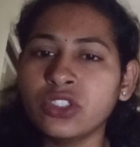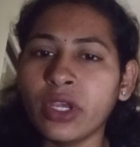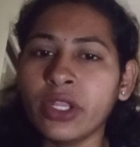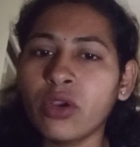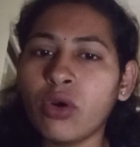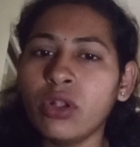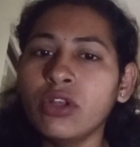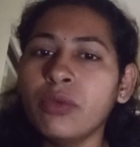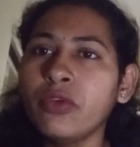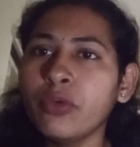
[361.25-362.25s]
joint called
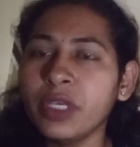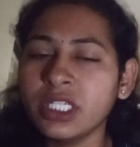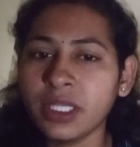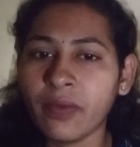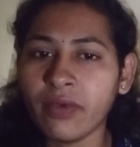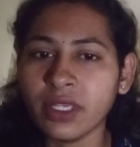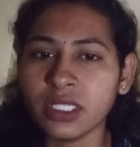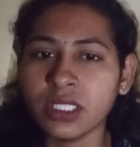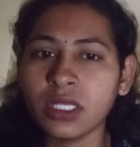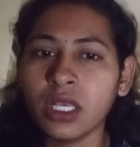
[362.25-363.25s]
the pubic
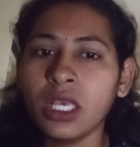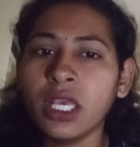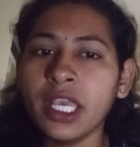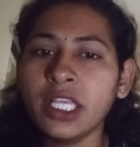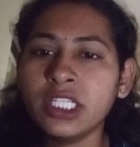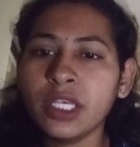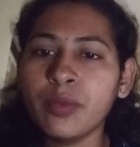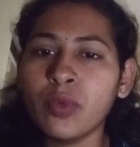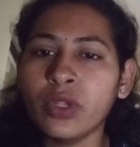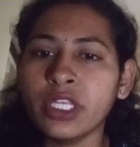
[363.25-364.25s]
symphysis. Each
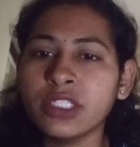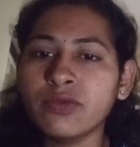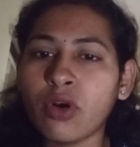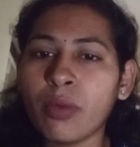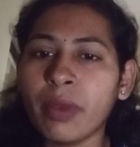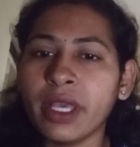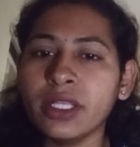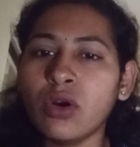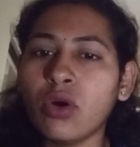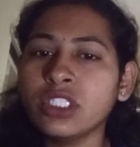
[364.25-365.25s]
hip bone is formed by
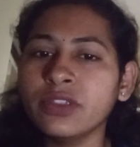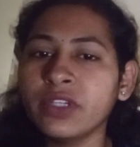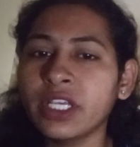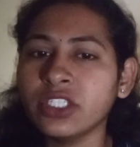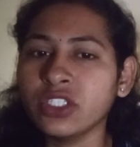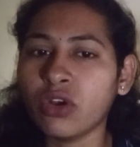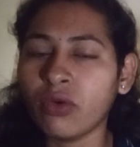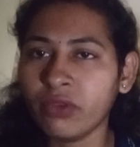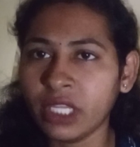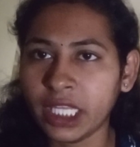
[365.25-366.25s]
the ossification
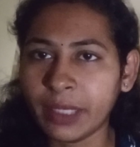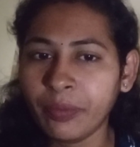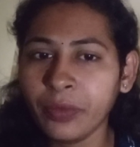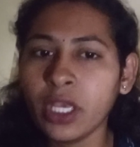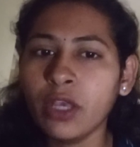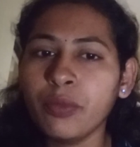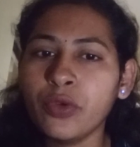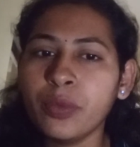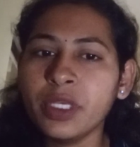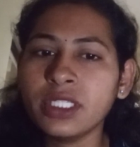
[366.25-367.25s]
of ilium,
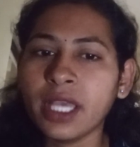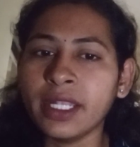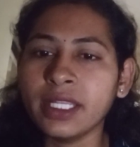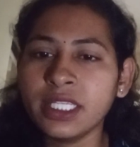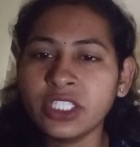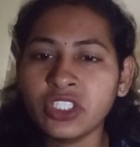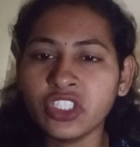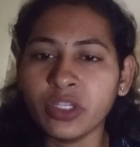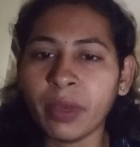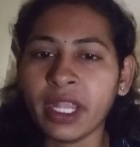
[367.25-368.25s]
pubis, and the
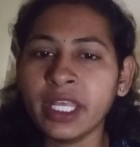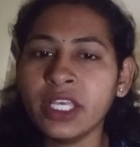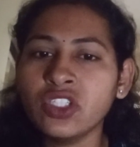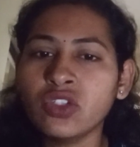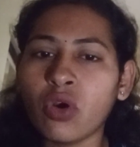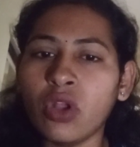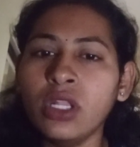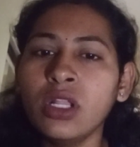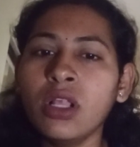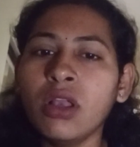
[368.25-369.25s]
ischium, and hence called
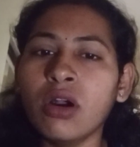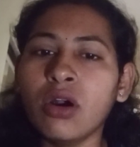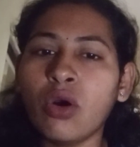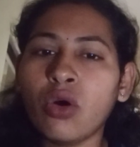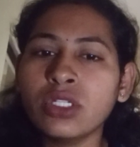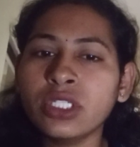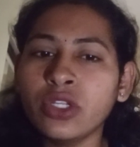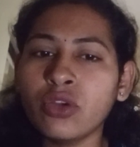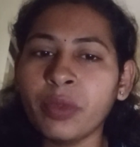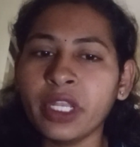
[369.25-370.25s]
os
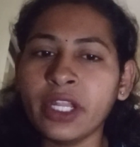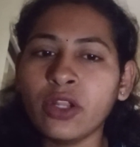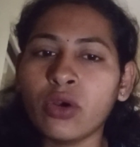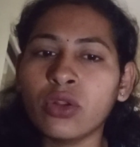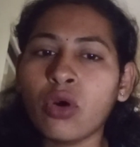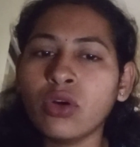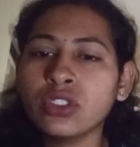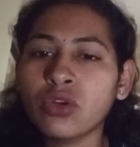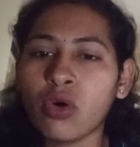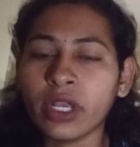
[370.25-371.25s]
innominate or
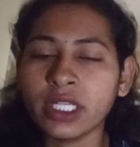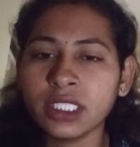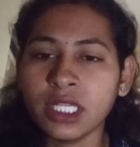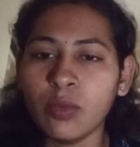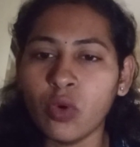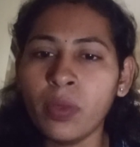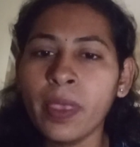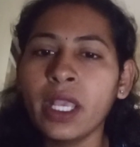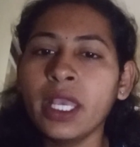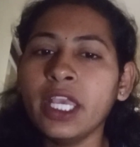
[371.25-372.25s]
ox coccygeal bone.
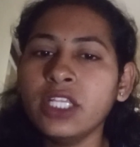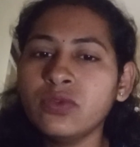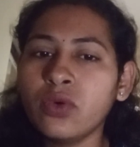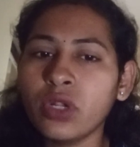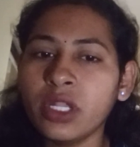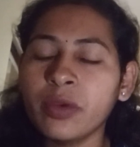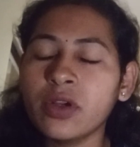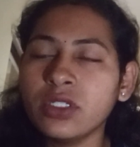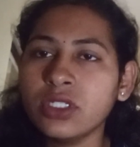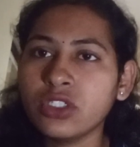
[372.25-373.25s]
Each forelimb
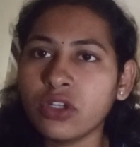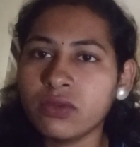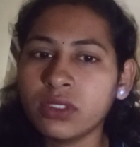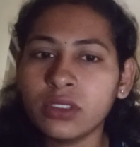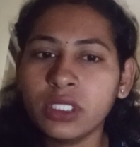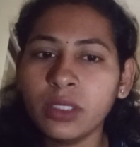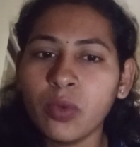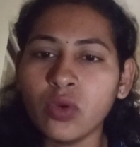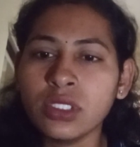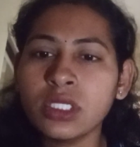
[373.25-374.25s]
consists of 30
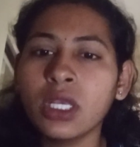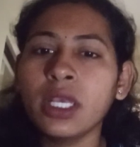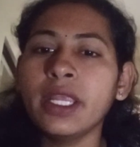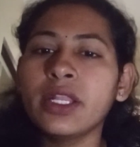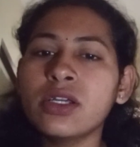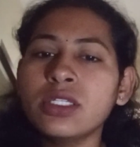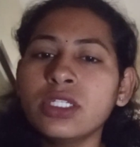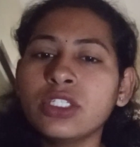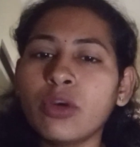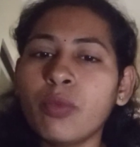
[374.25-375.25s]
bones. It
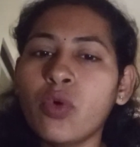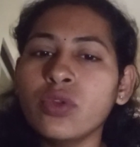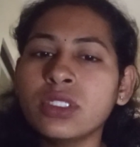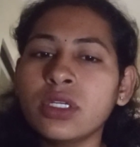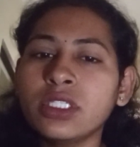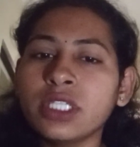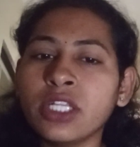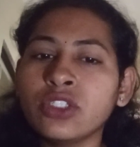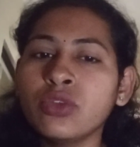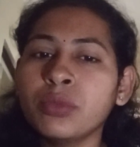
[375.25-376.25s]
consists of bones such
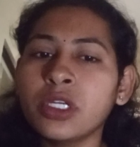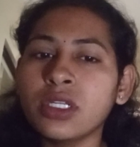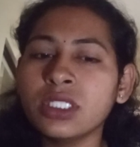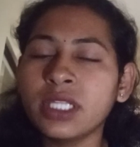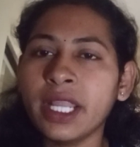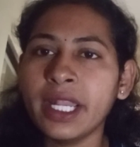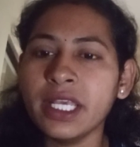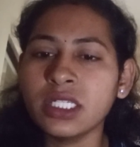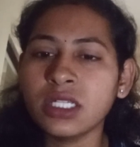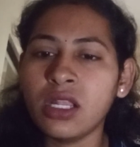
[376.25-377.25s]
as humerus,
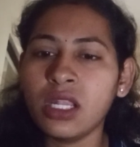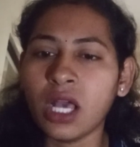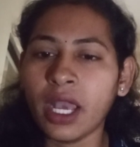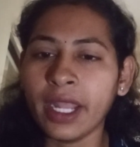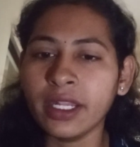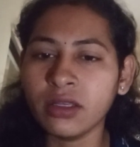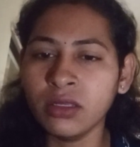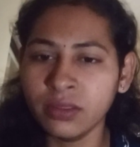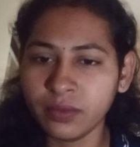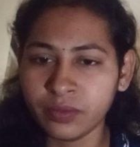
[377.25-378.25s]
radius, ulna,
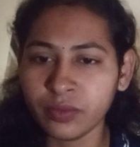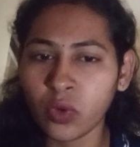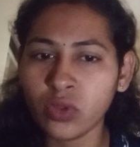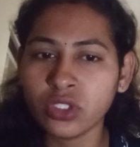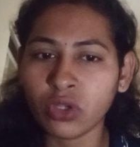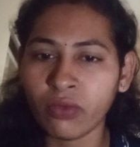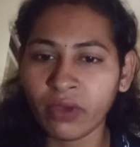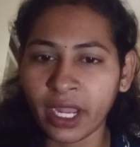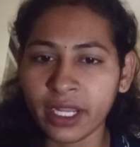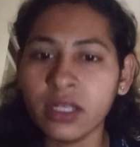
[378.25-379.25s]
and bones of
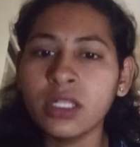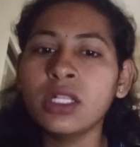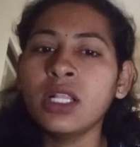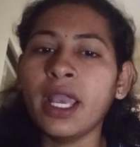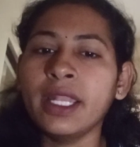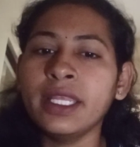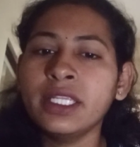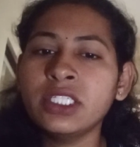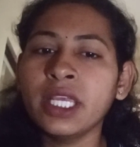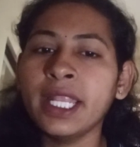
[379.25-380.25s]
hand. And
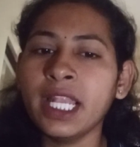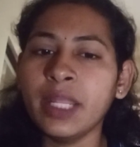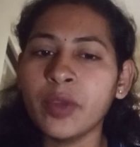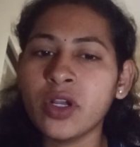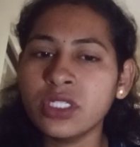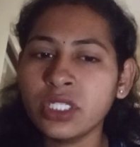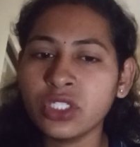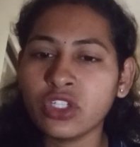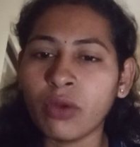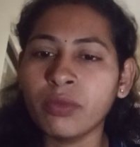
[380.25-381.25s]
each hind limb
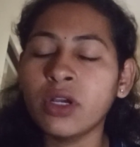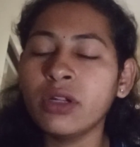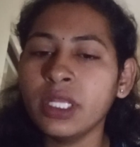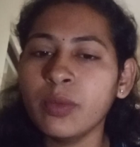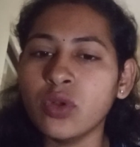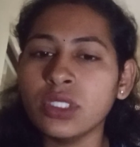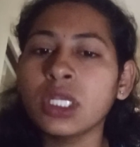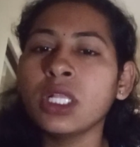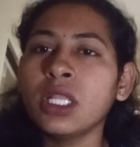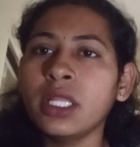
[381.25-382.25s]
consists of 30 bones.
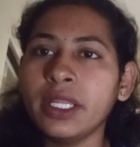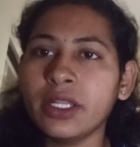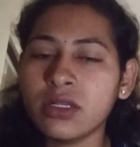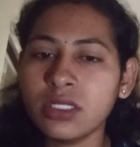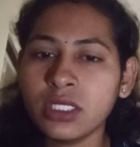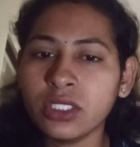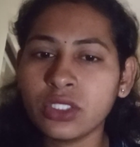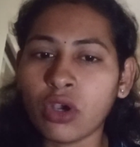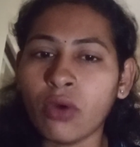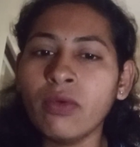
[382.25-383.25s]
It consists
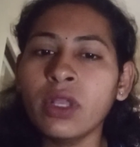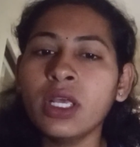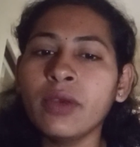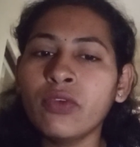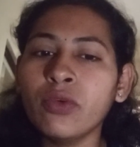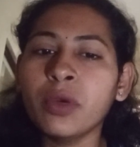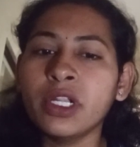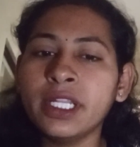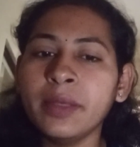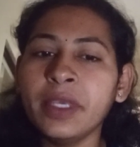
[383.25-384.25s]
of femur,
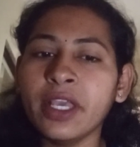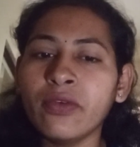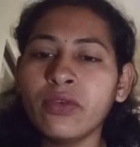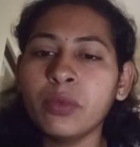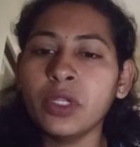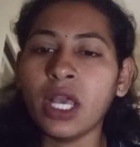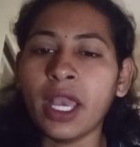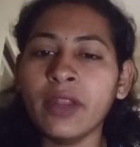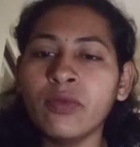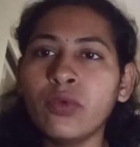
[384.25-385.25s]
tibia, fibula,
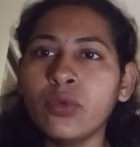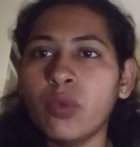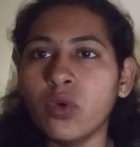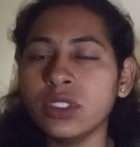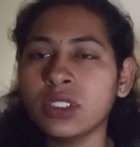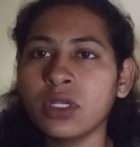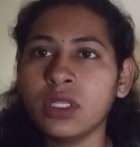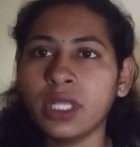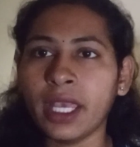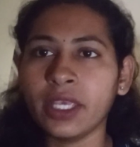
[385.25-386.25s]
and foot bones.
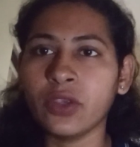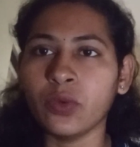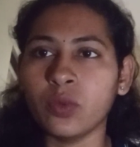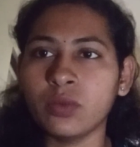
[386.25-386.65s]
Thank you.